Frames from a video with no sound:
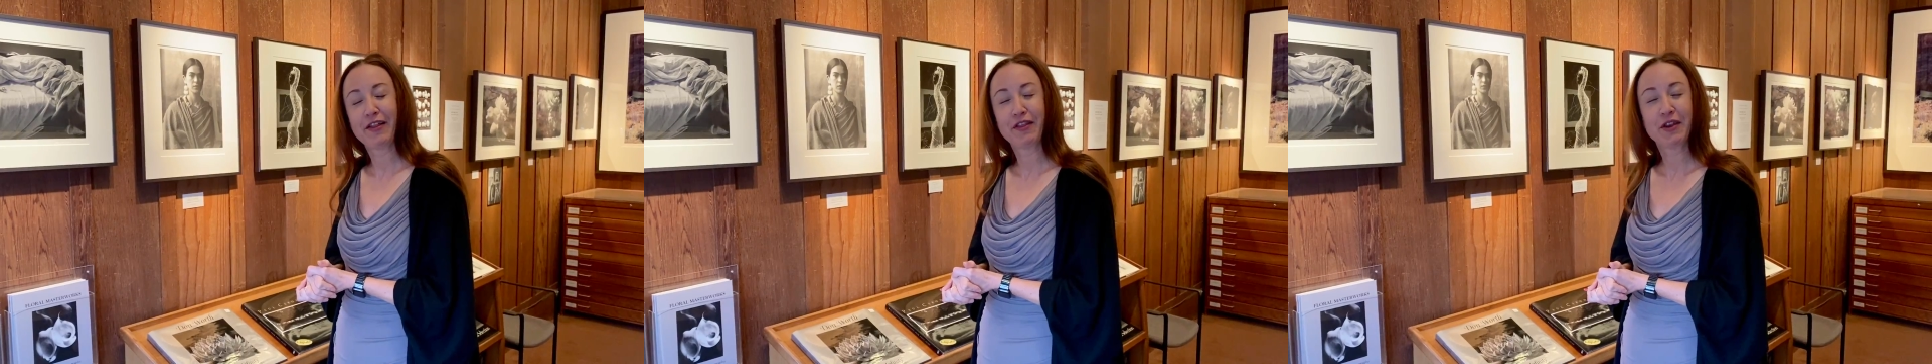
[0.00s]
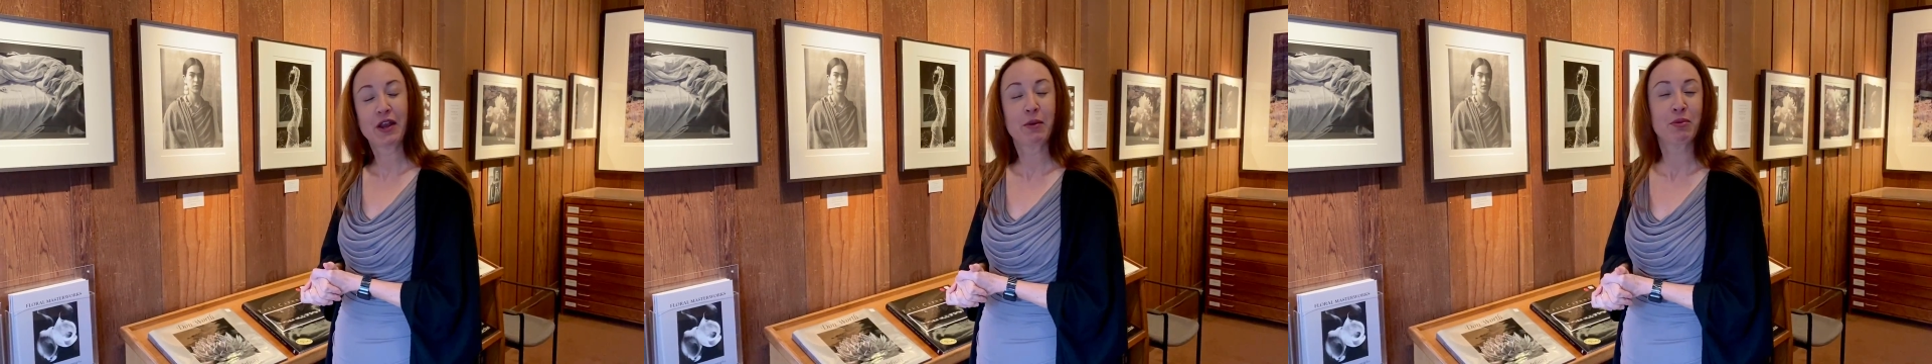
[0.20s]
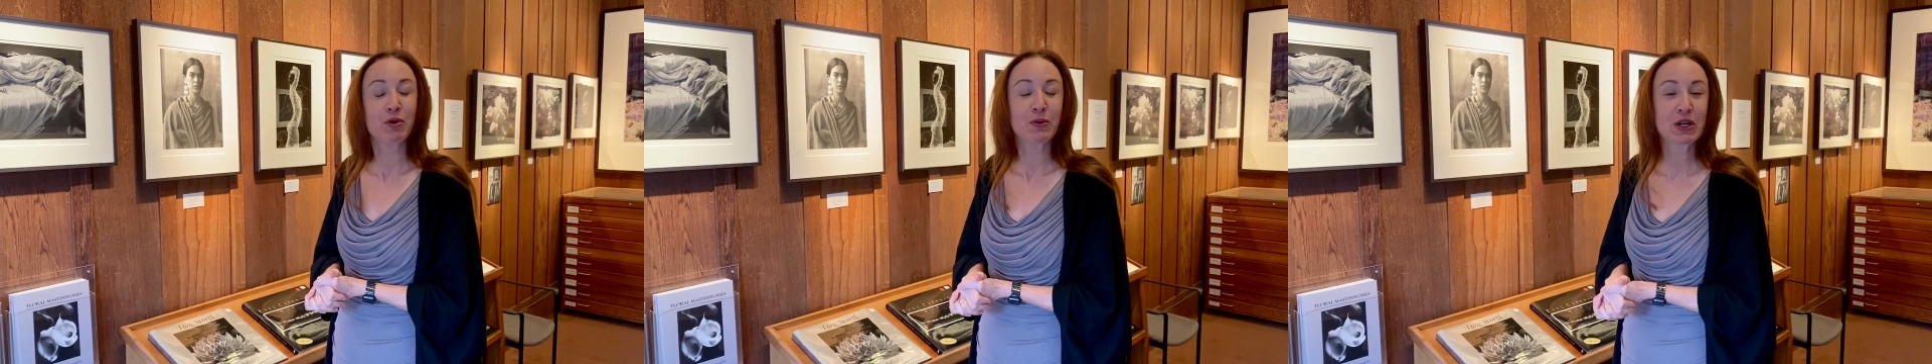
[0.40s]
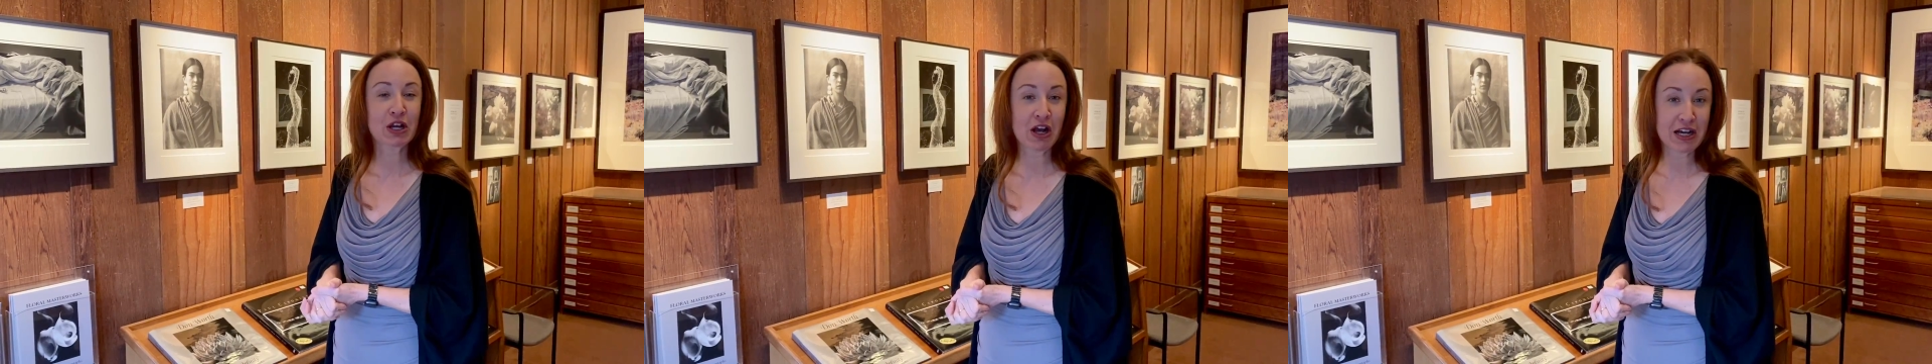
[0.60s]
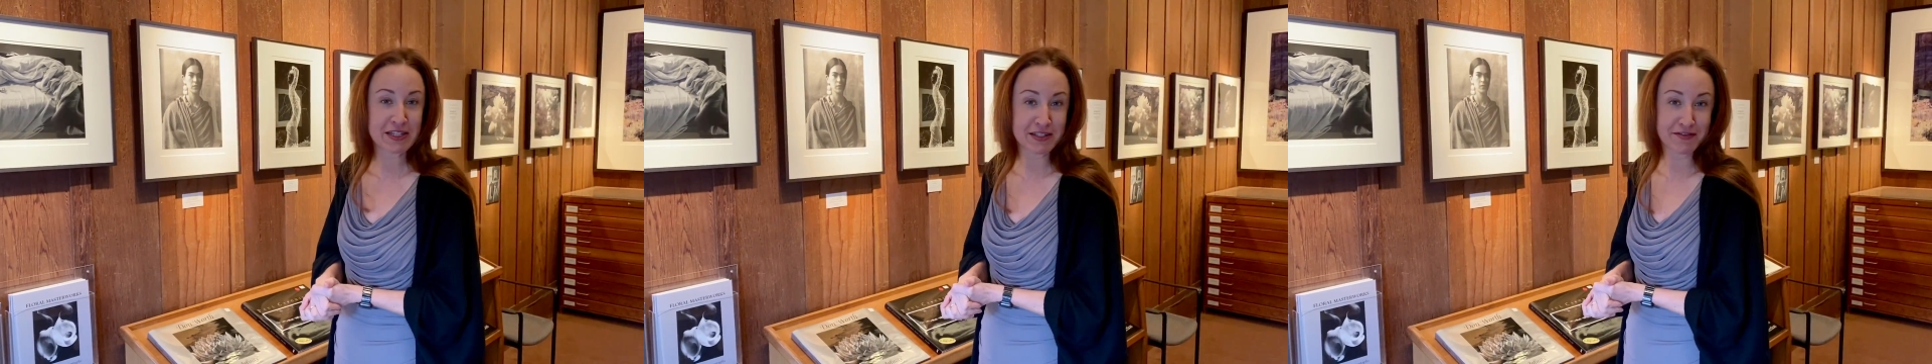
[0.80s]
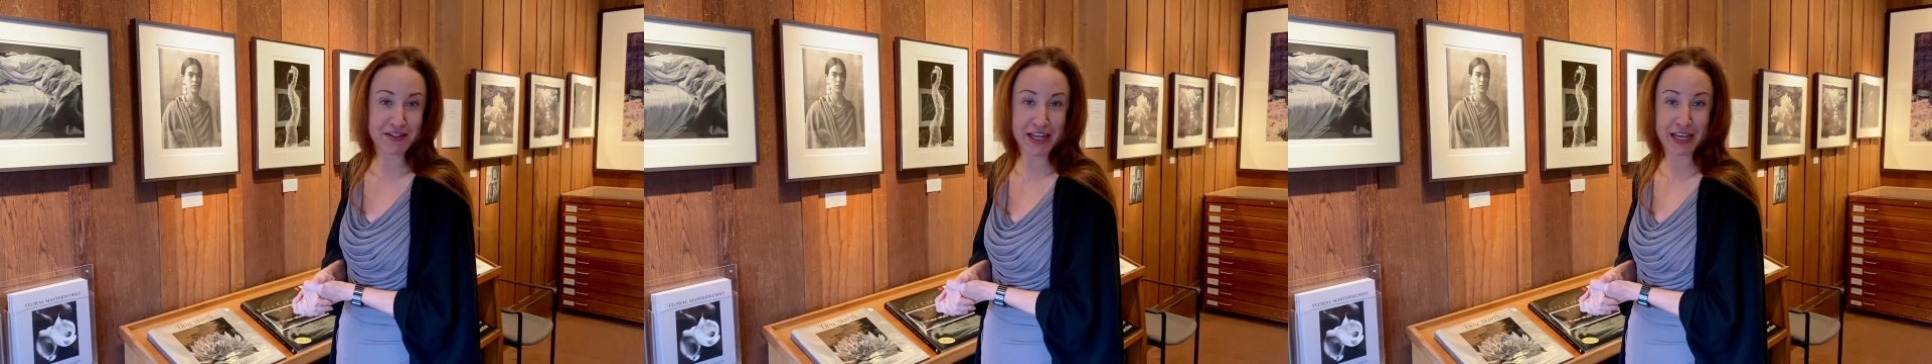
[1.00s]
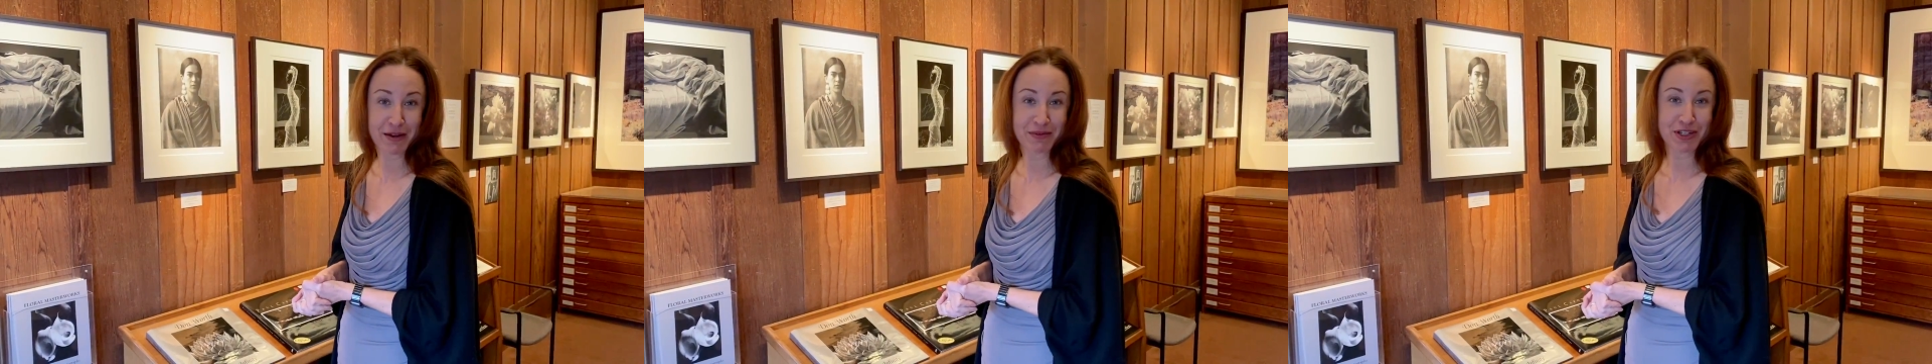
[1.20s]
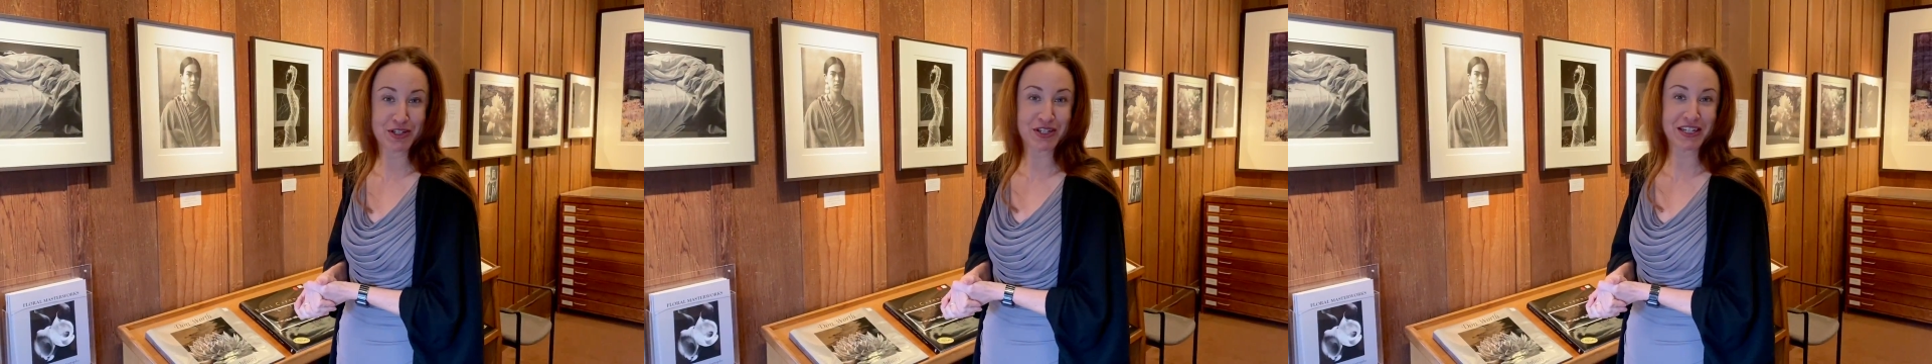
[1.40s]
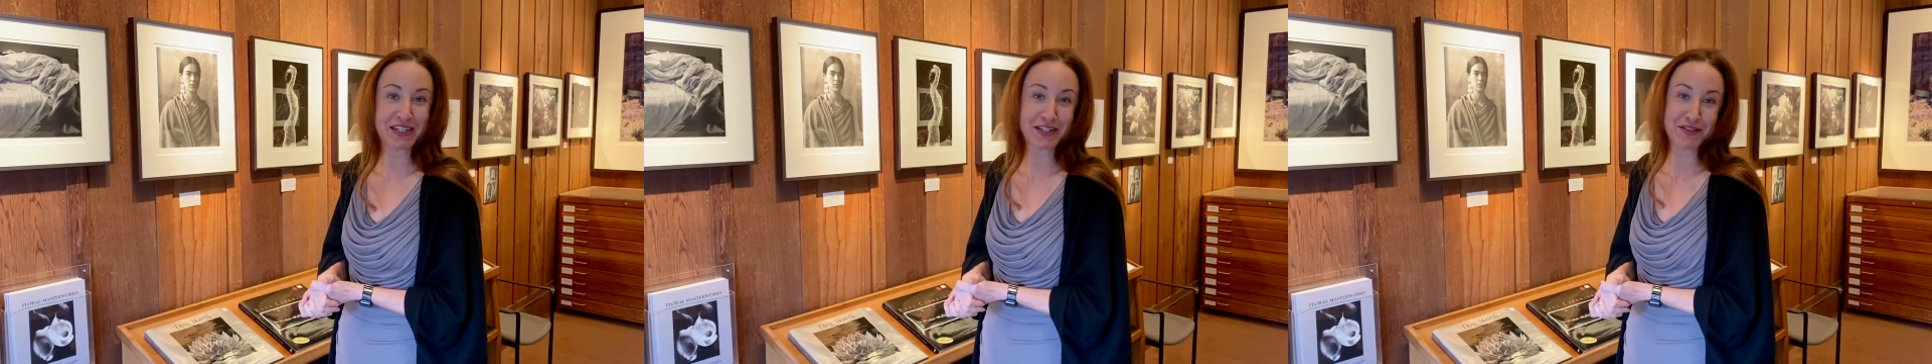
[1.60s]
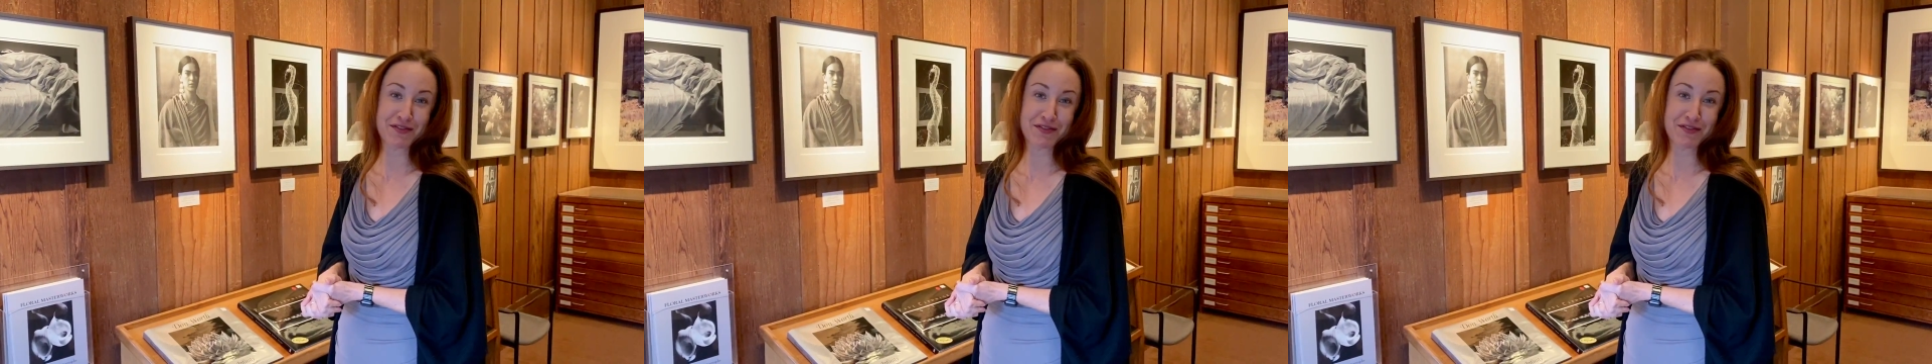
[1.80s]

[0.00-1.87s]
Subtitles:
the #1 cause of damage to his